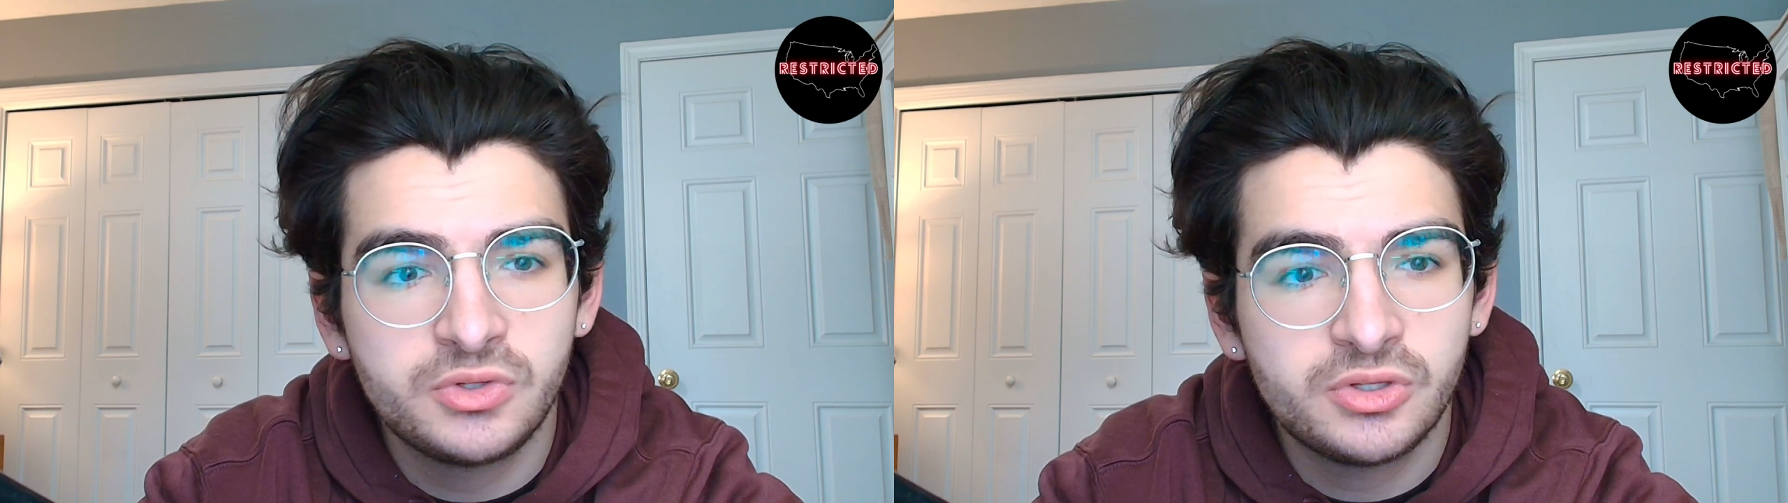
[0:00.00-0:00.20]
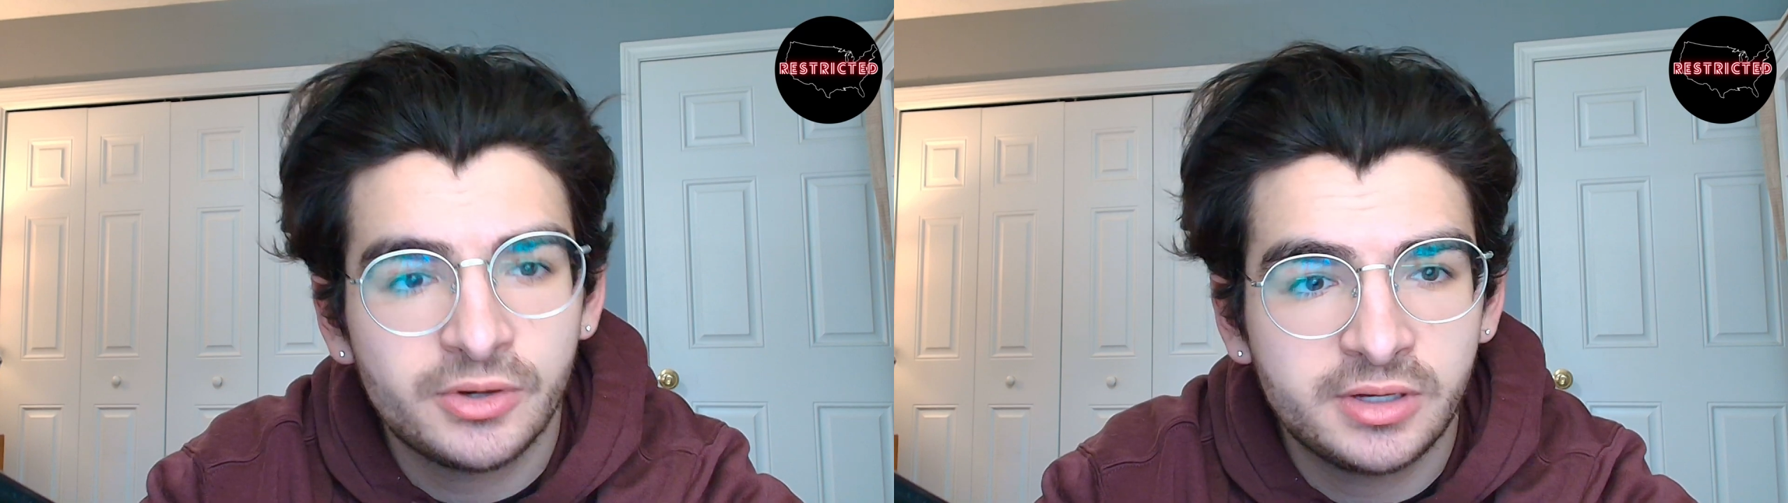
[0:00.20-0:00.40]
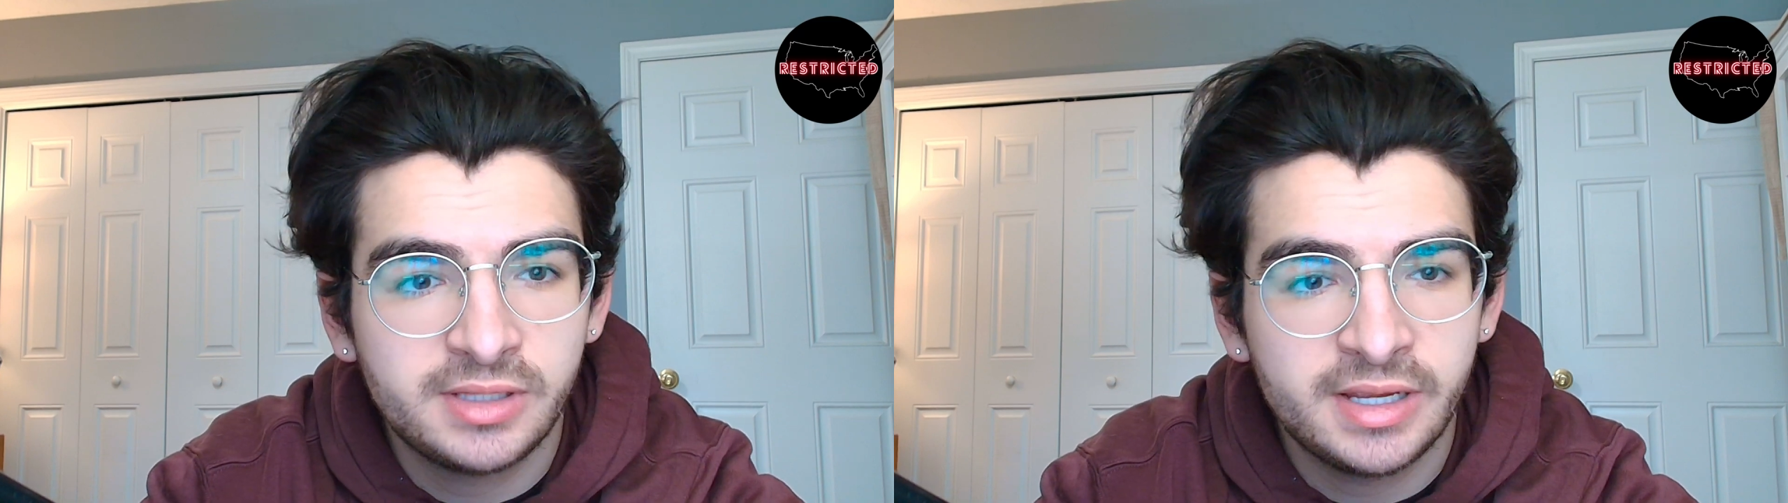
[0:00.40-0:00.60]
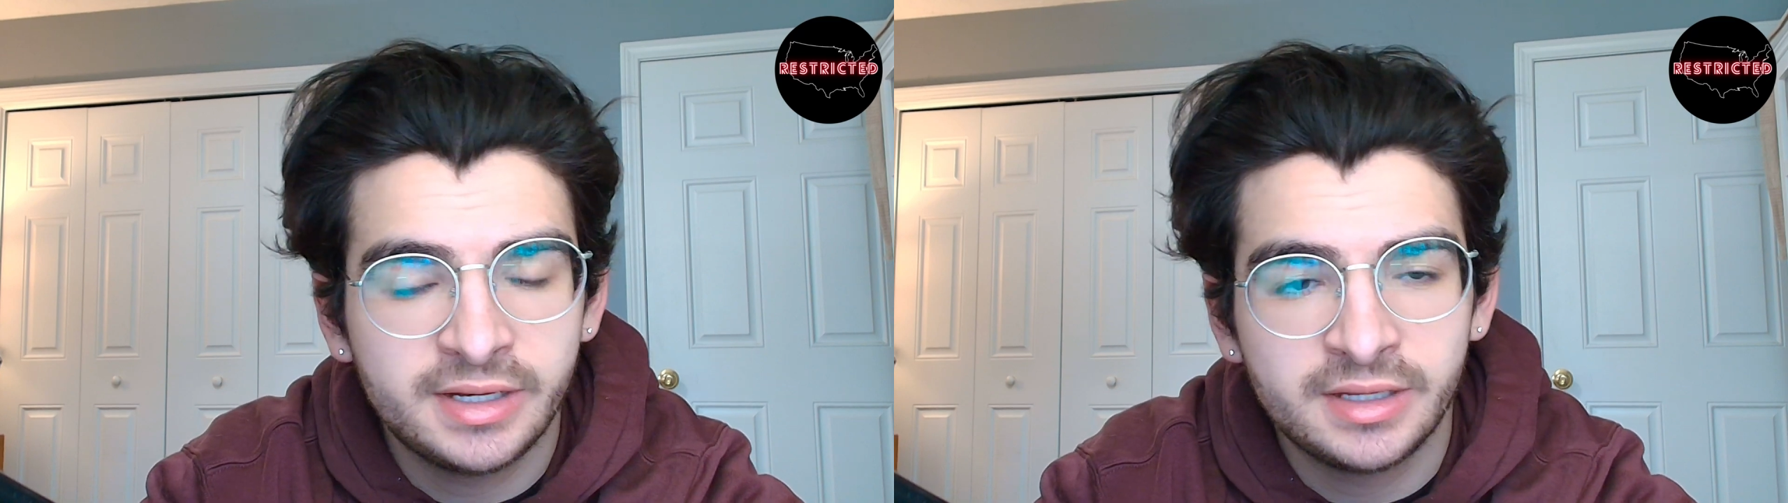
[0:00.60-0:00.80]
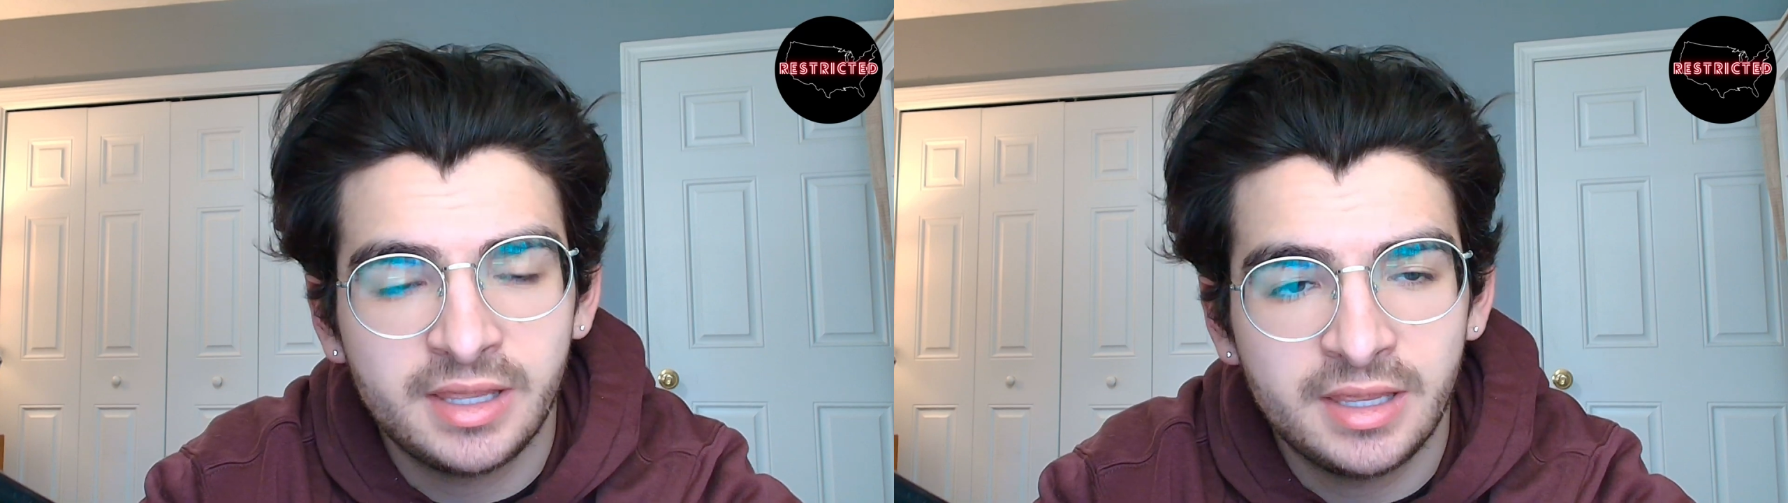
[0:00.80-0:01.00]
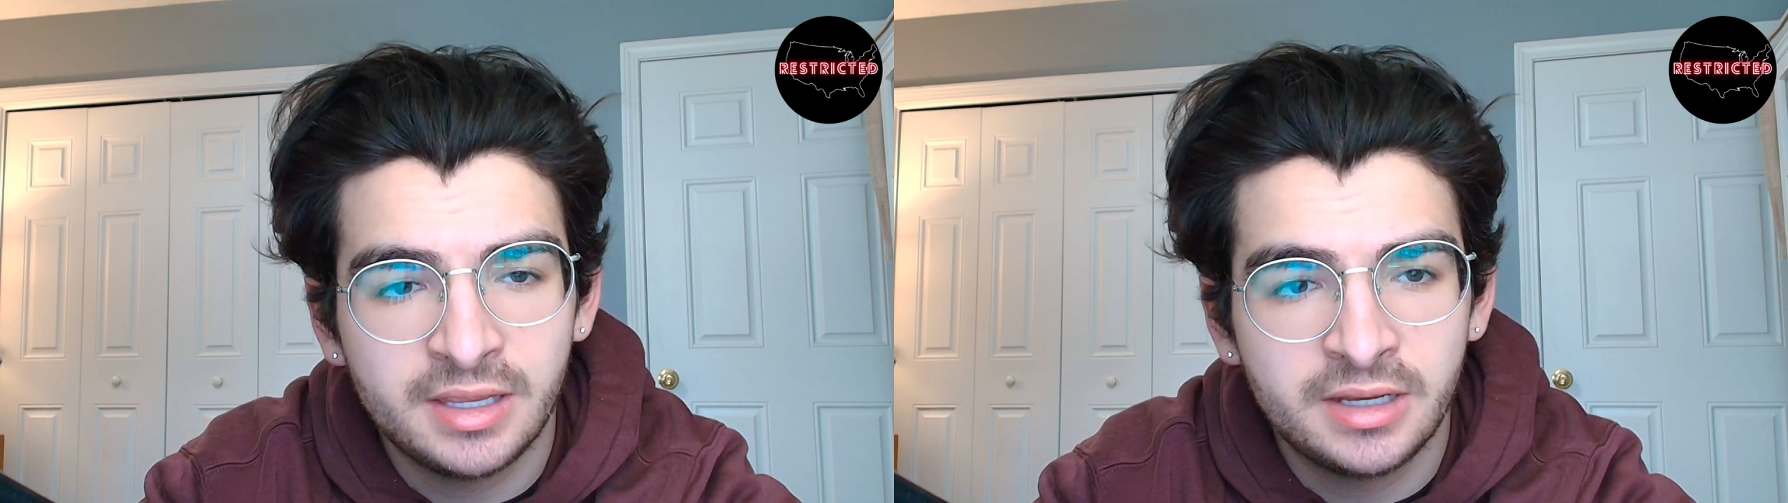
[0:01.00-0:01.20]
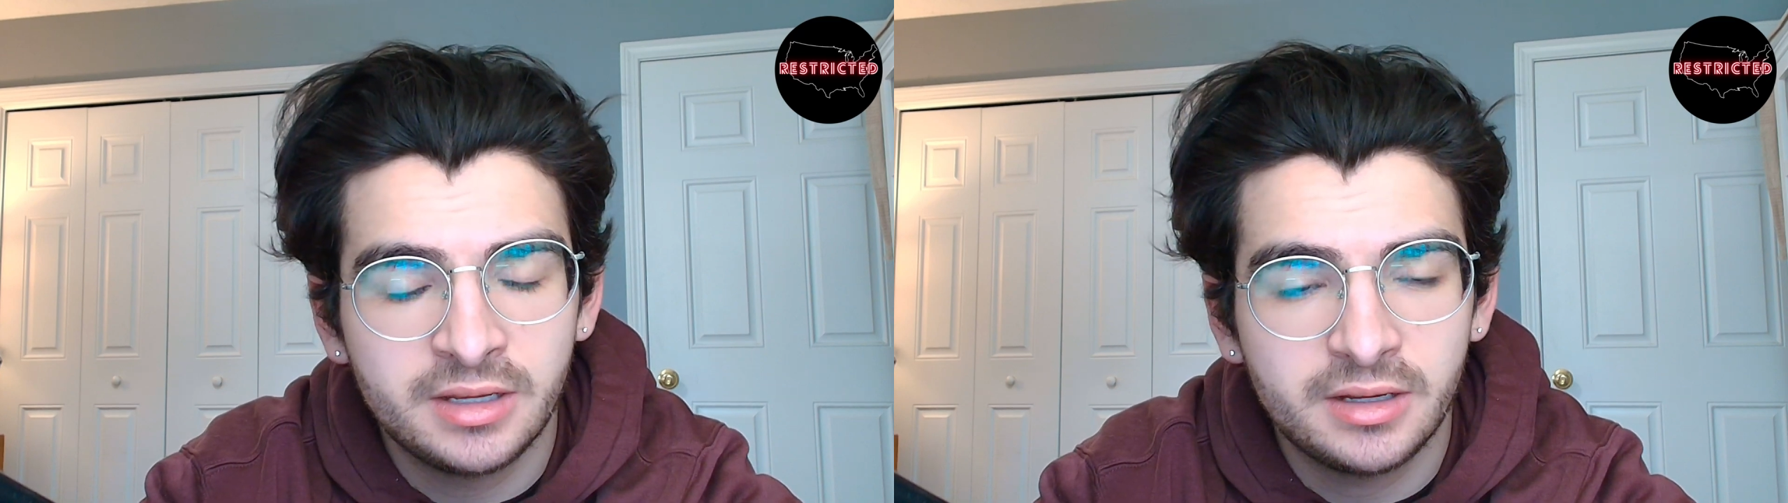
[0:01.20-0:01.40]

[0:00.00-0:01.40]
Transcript: circulating in